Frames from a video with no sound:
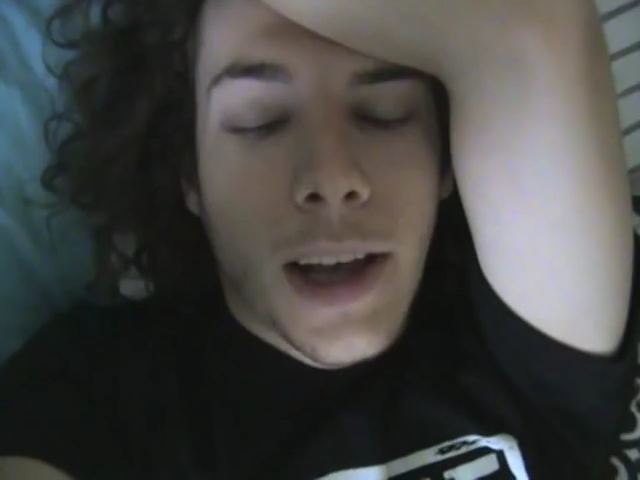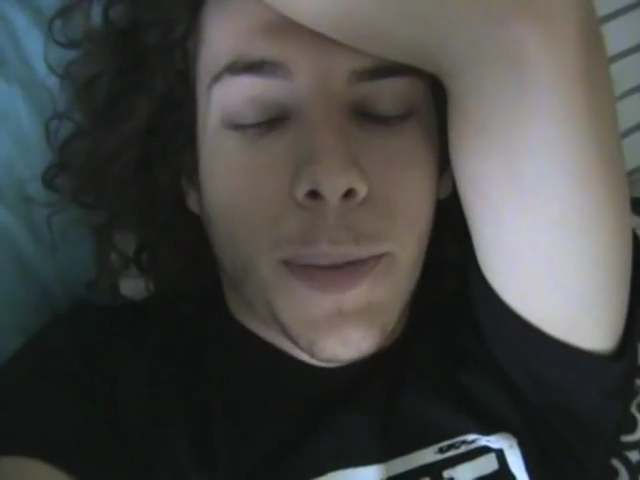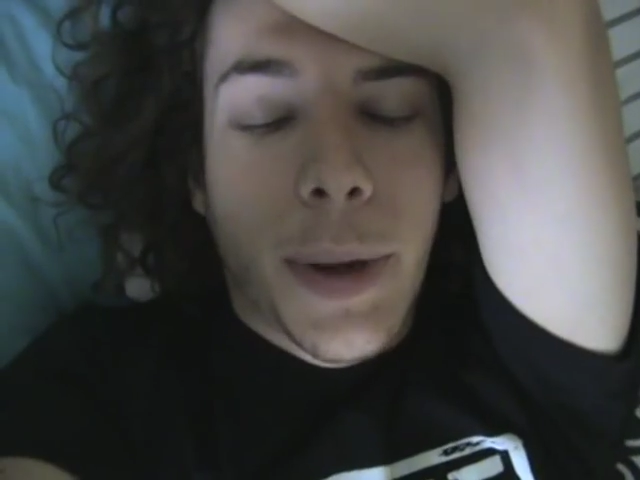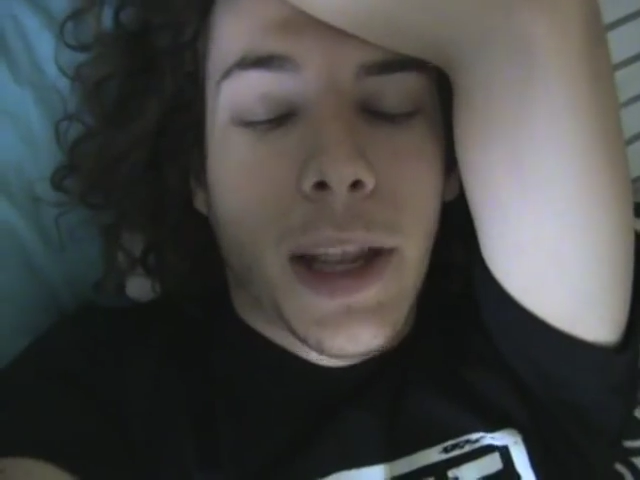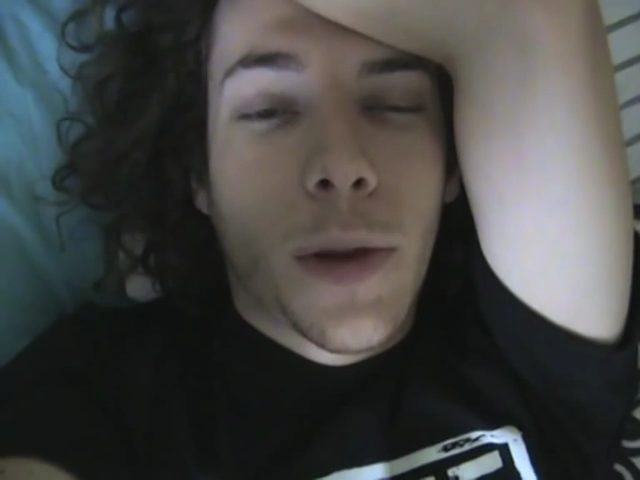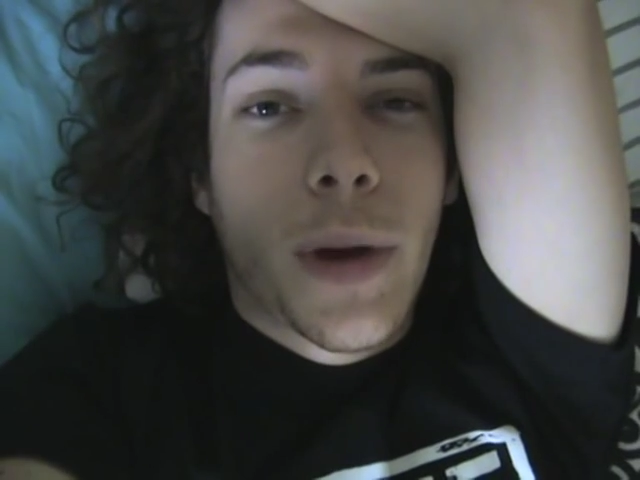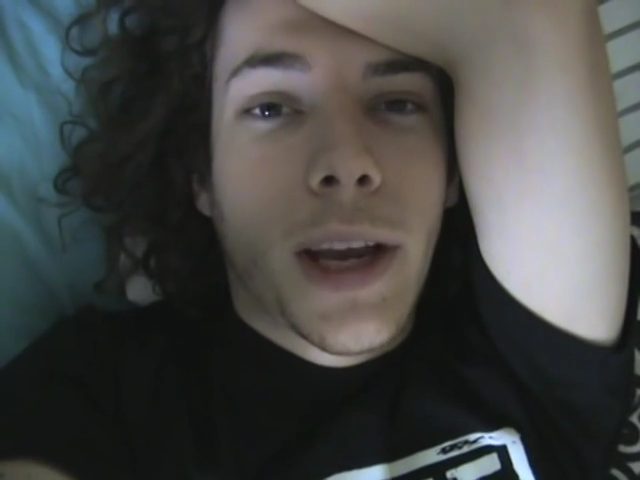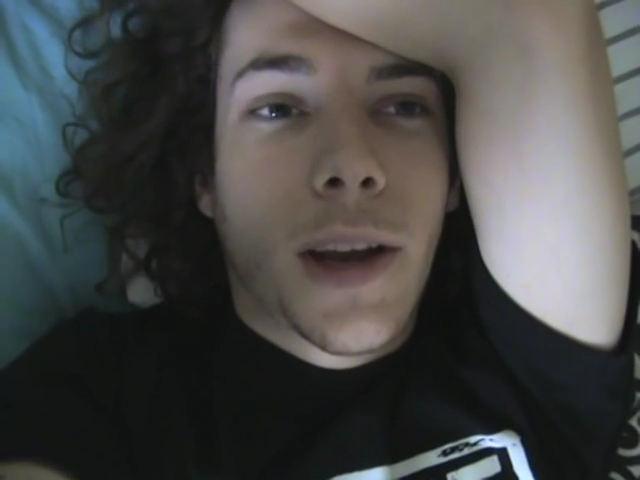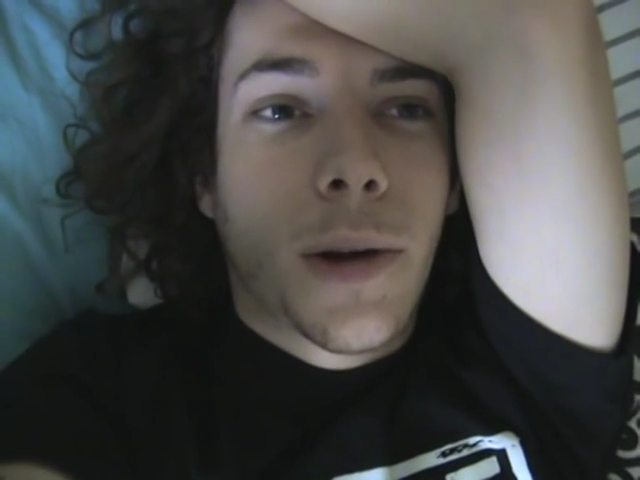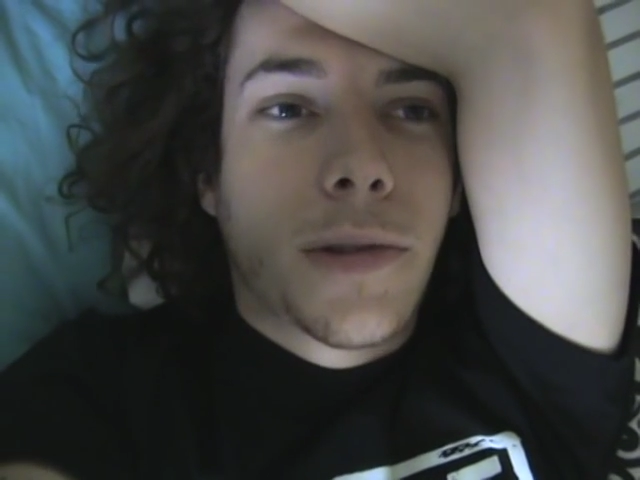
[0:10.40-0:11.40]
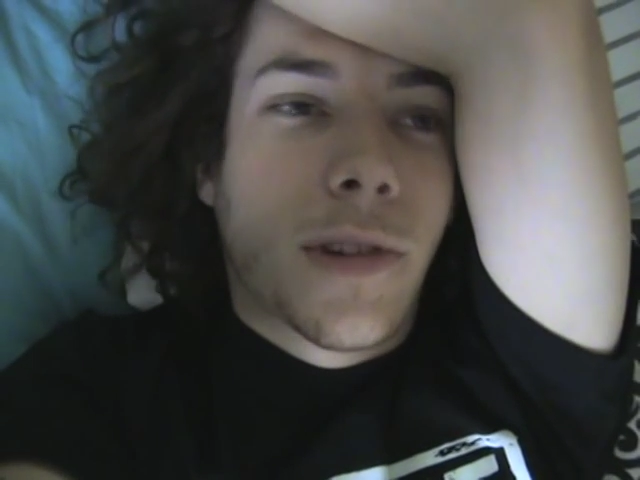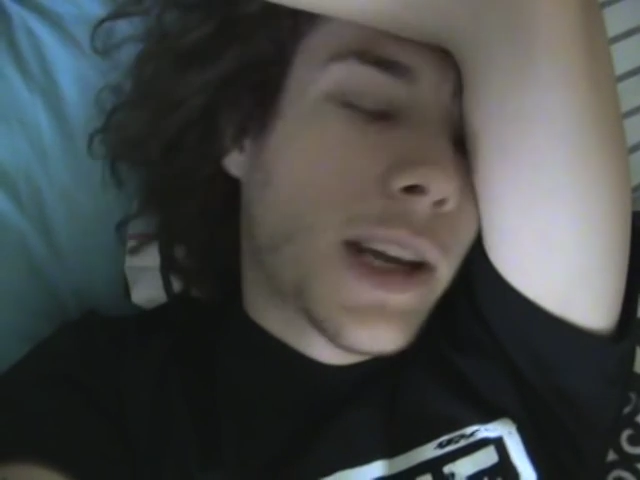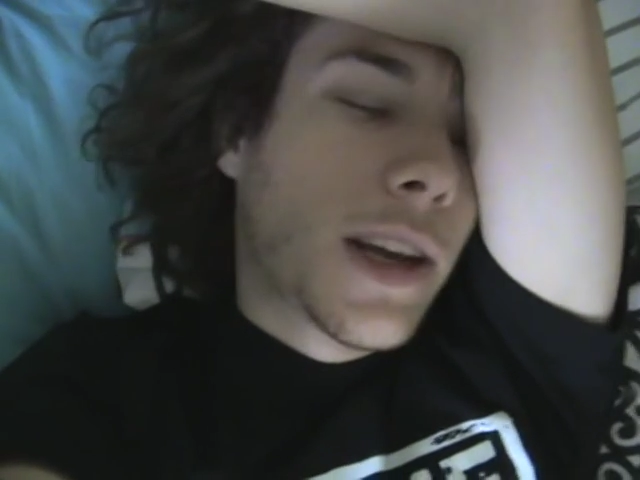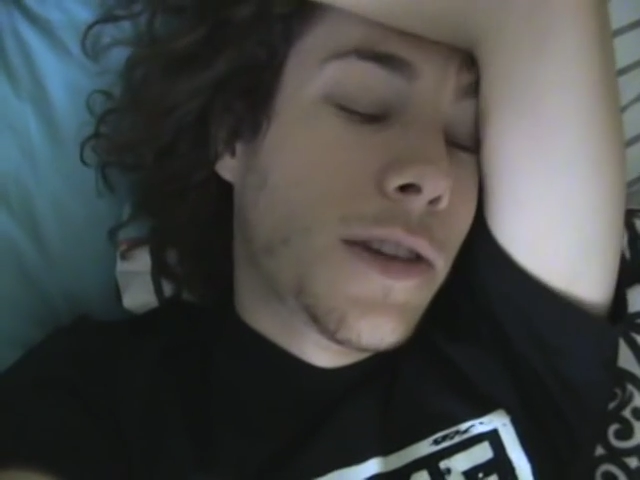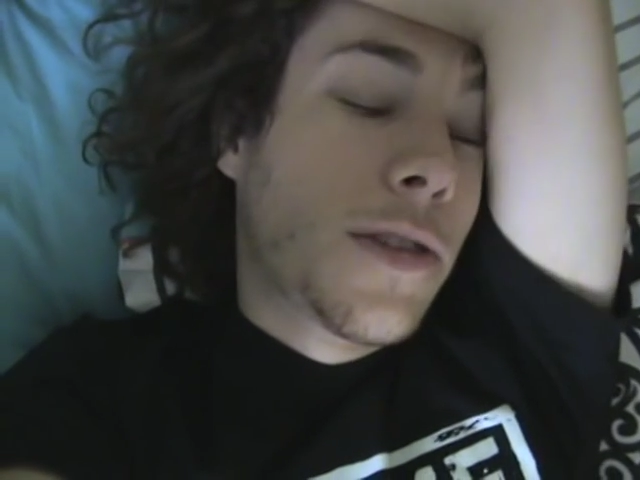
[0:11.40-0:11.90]
At the beginning of the week, I was
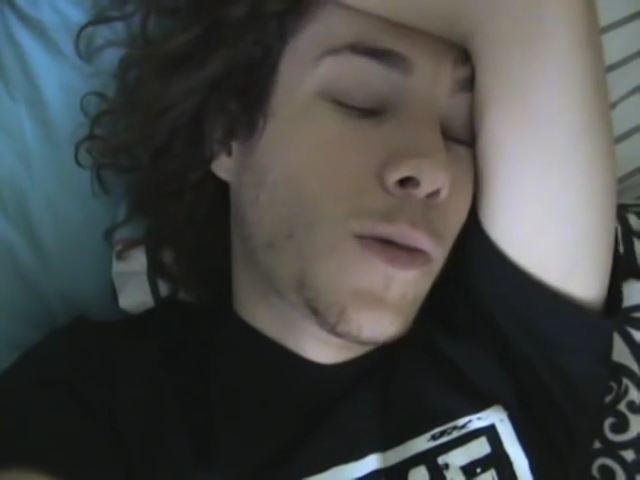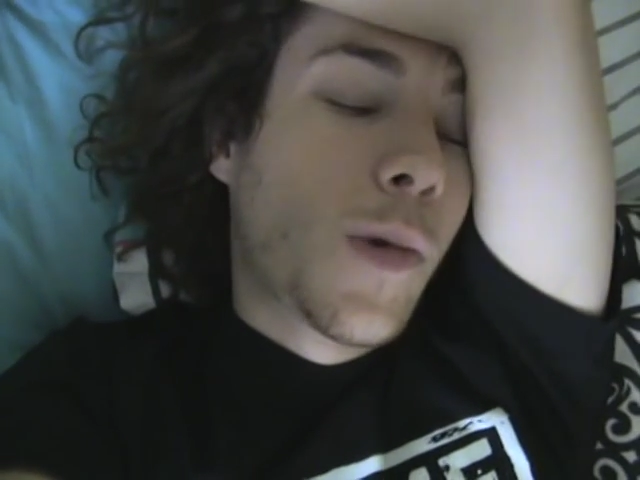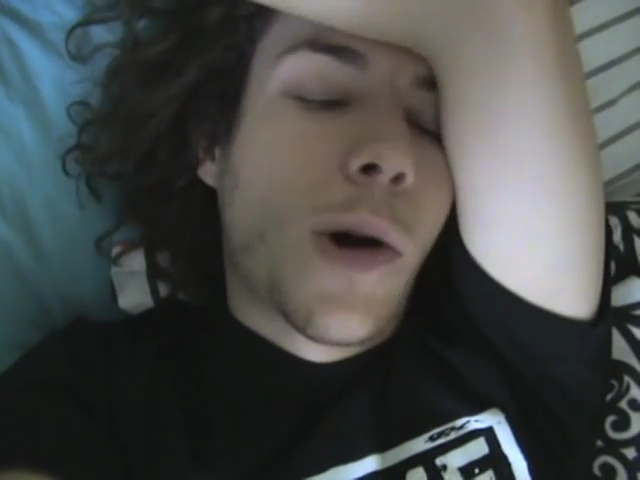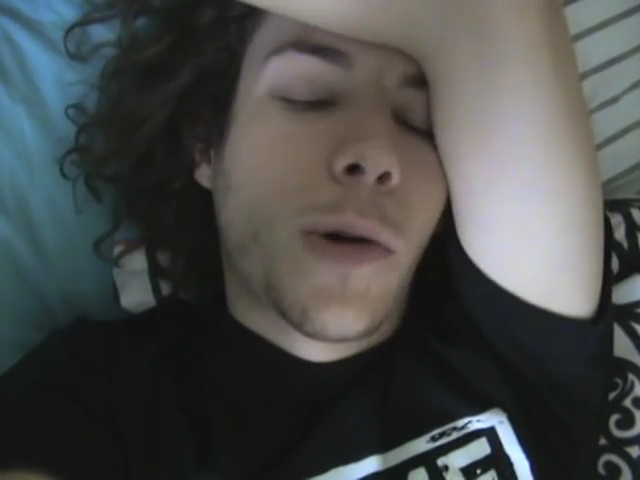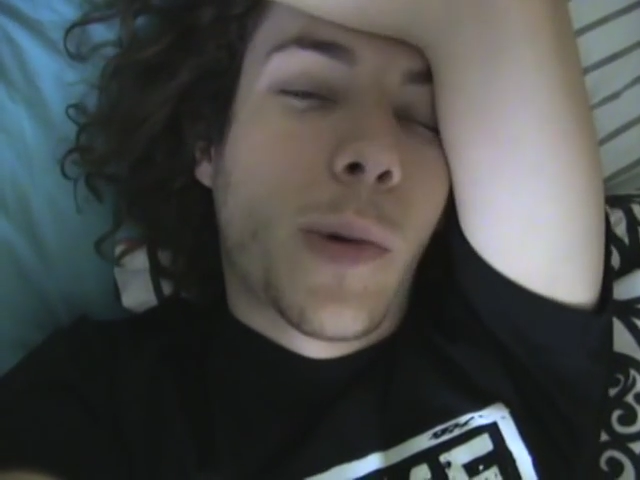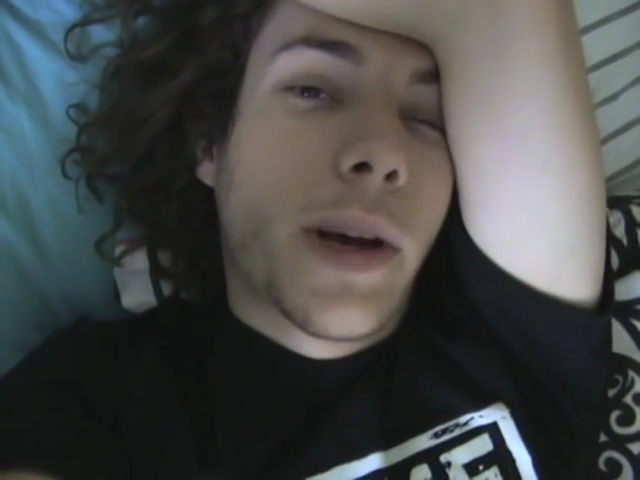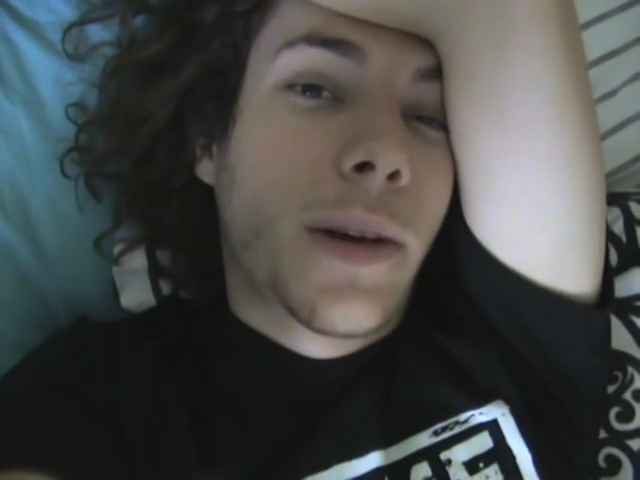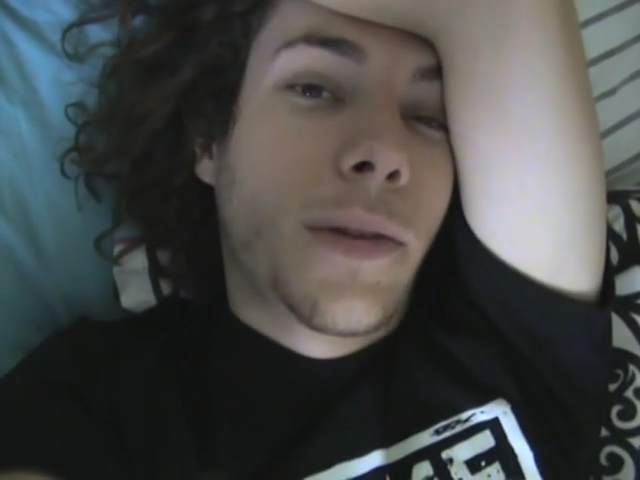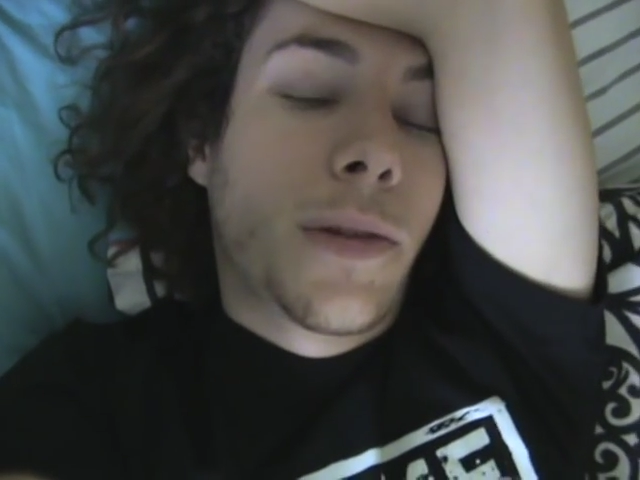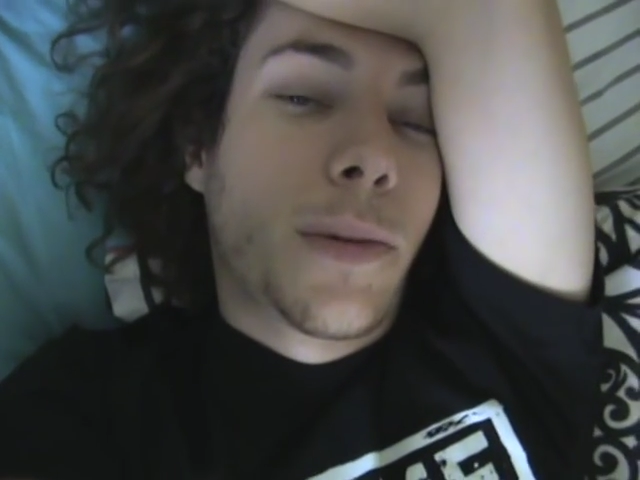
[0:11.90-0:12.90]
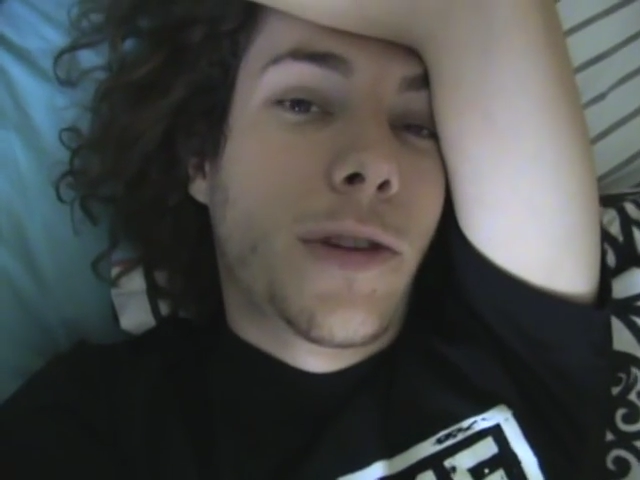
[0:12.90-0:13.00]
taken to Wild Waves,